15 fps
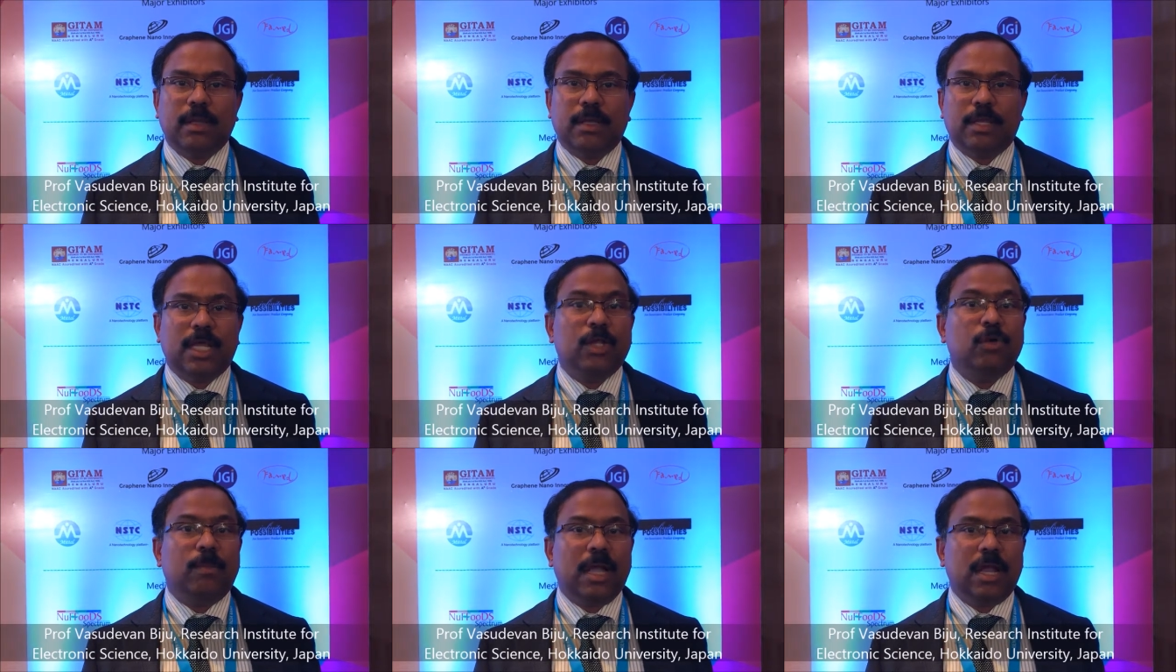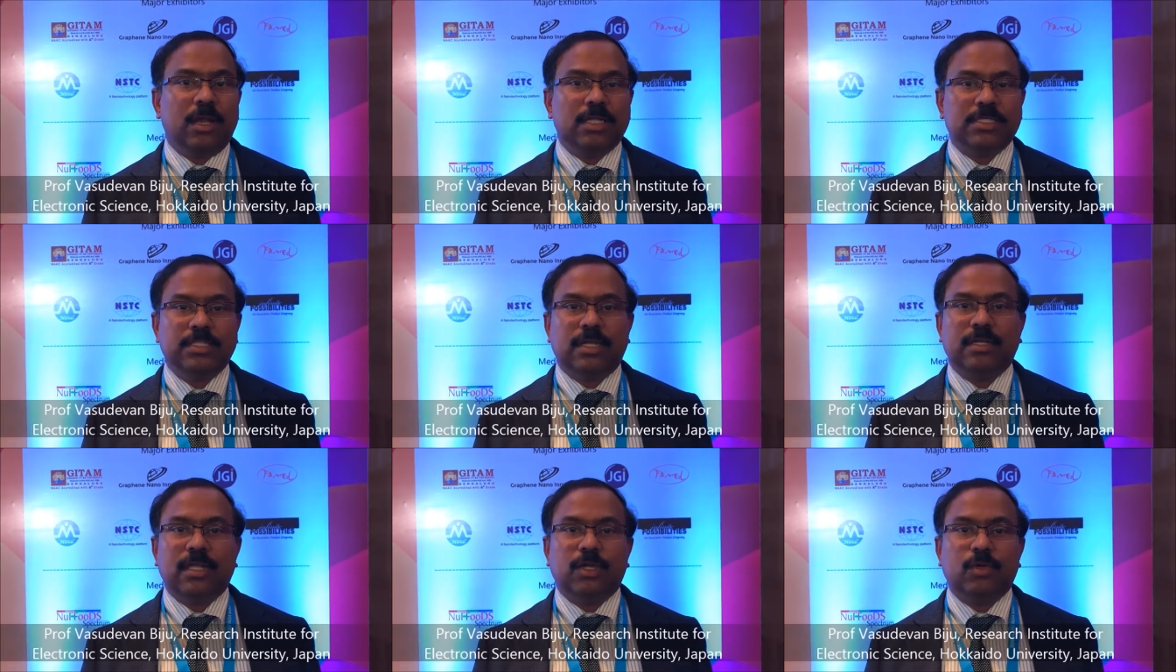
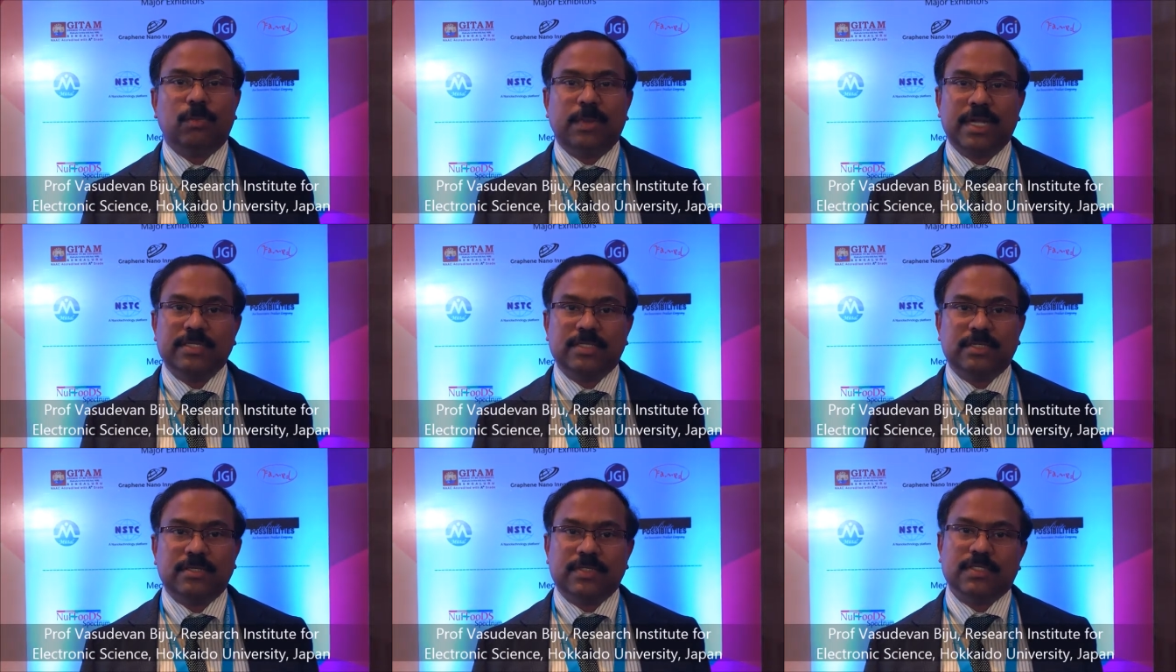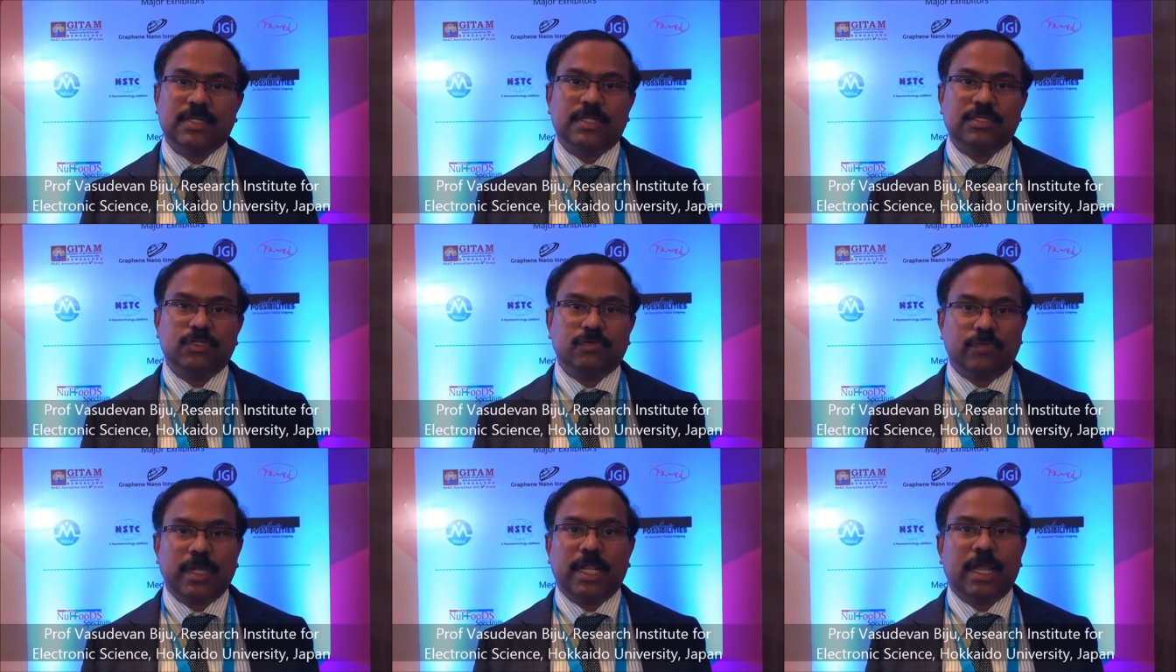nanobiology and nanomedicine research
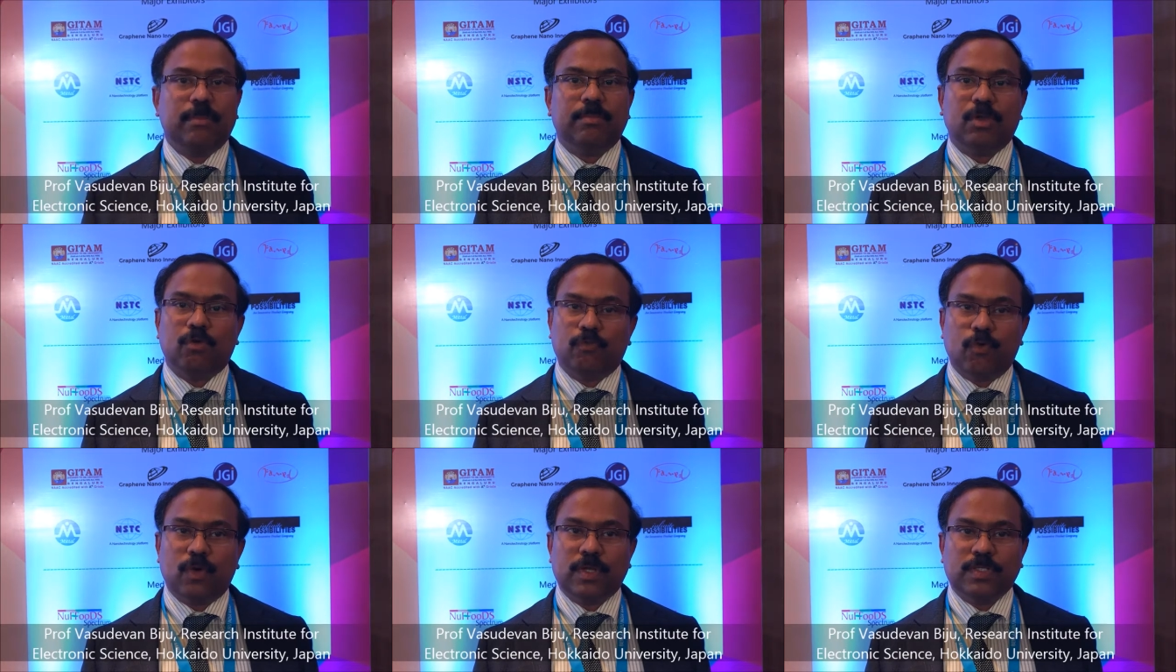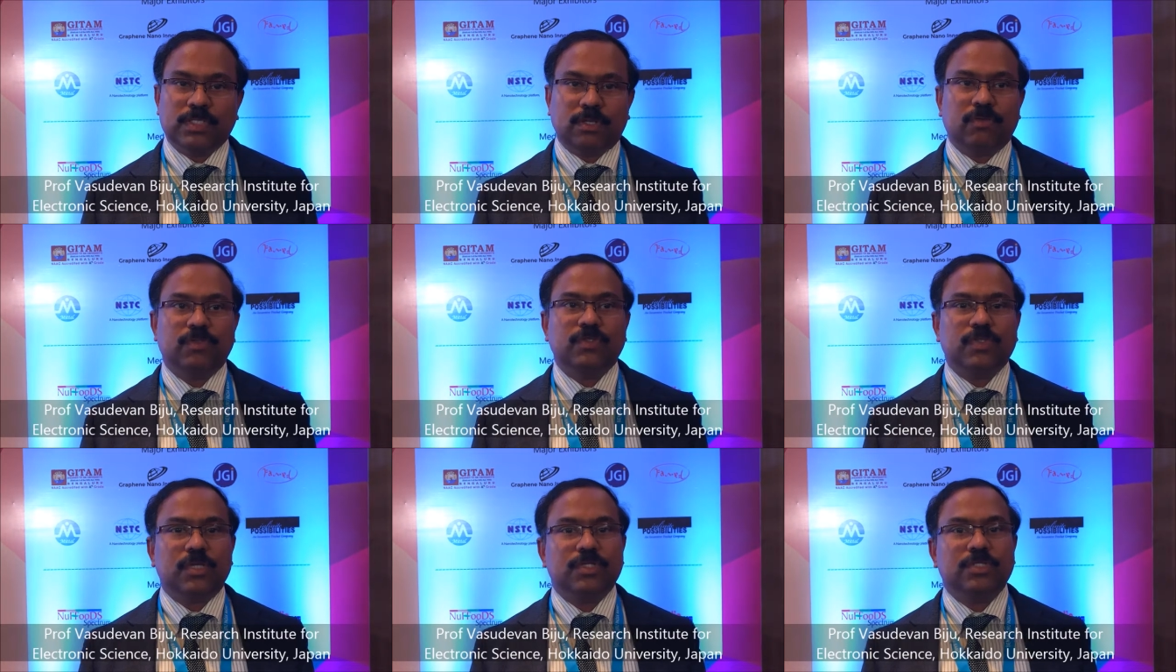where I am now focusing our
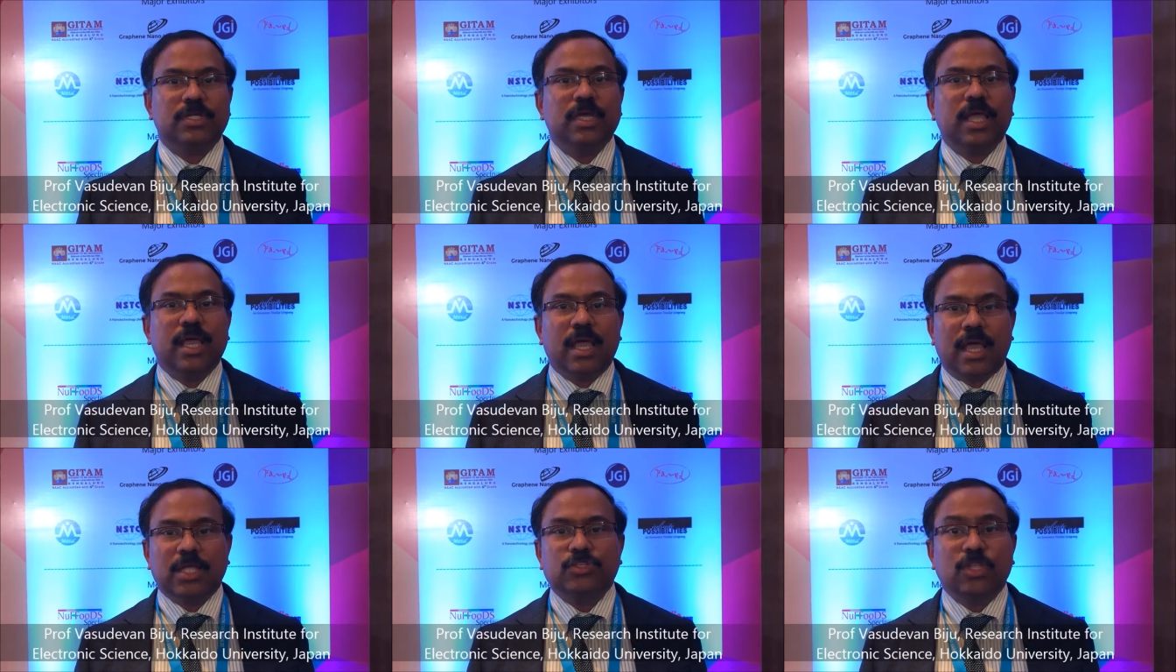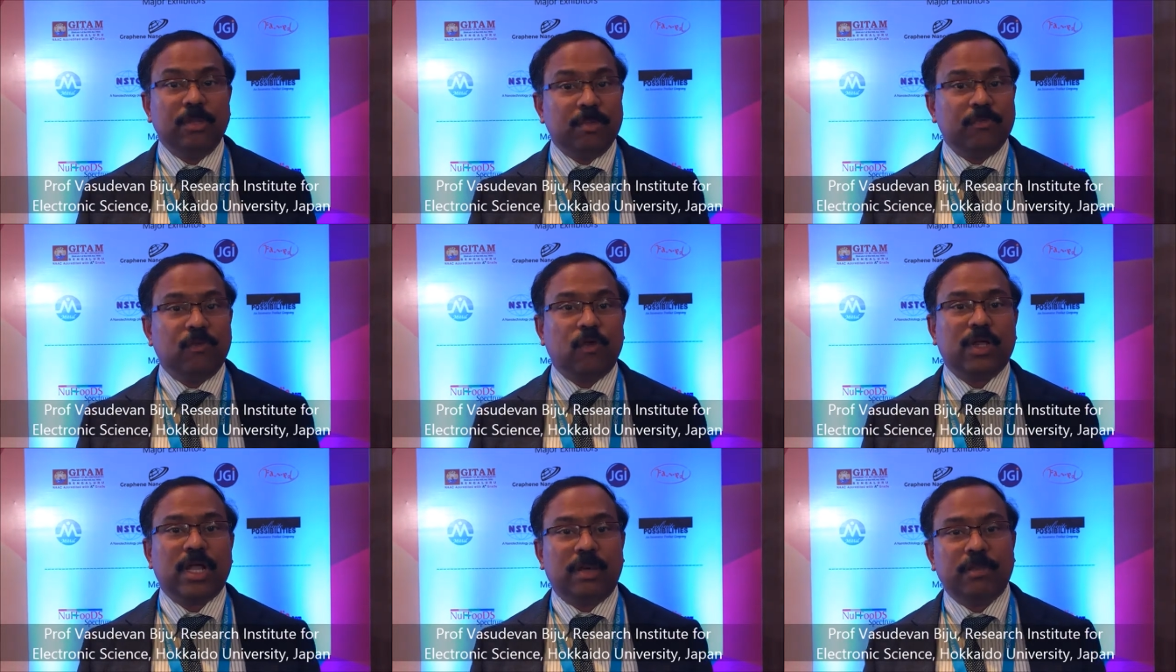research. Actually,
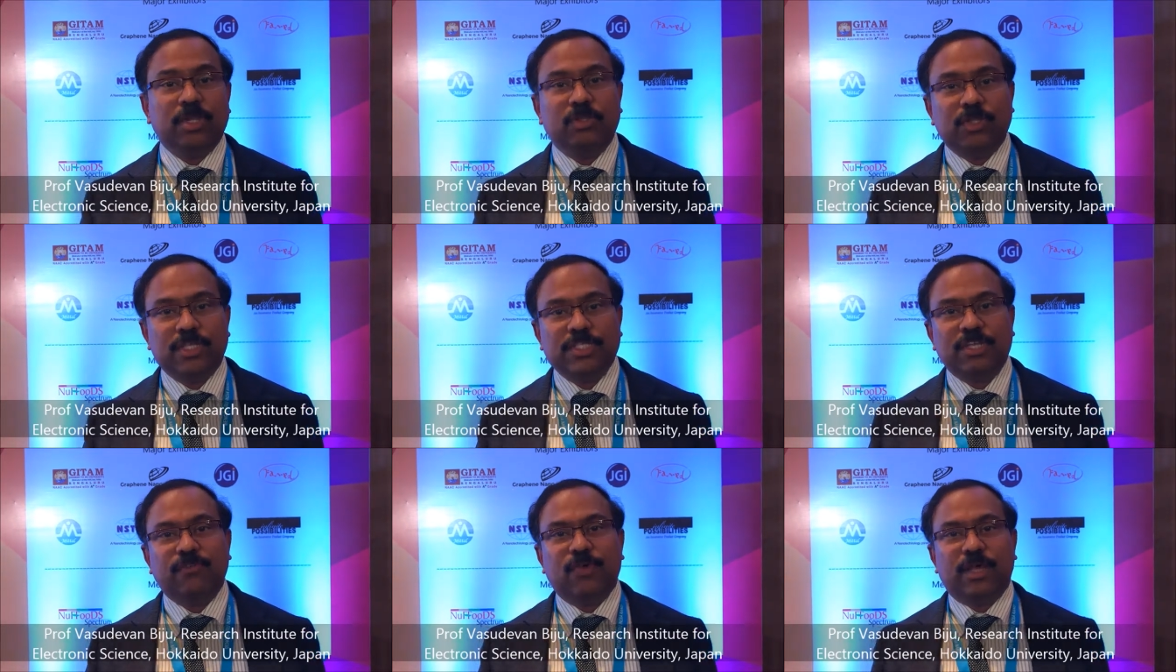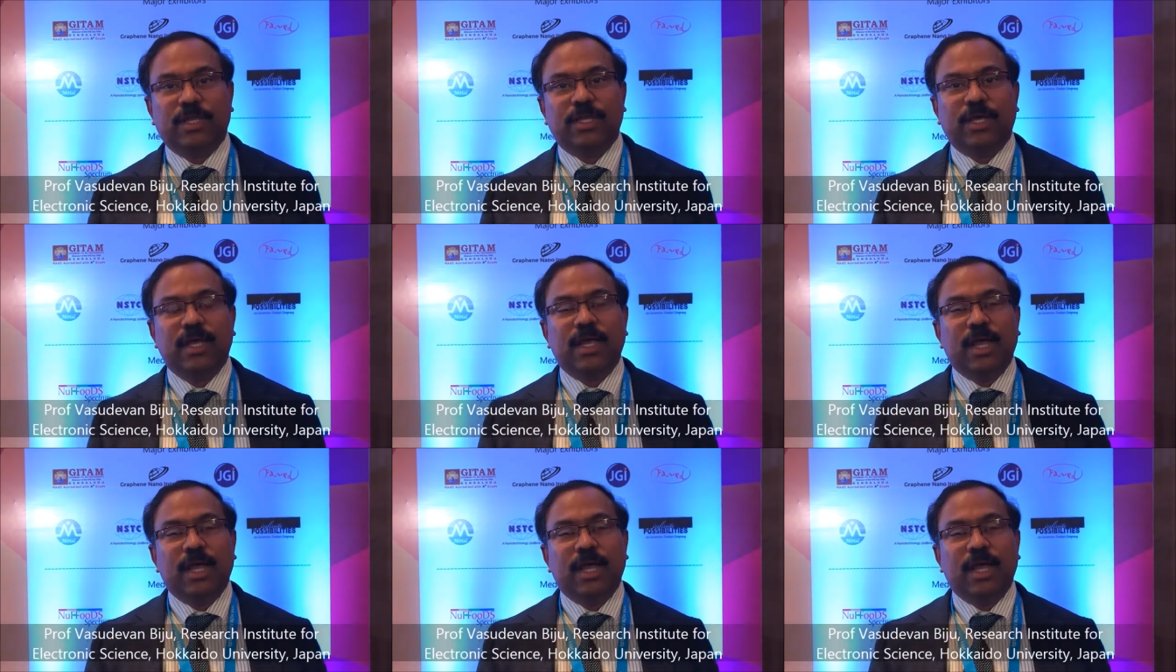before coming to this event,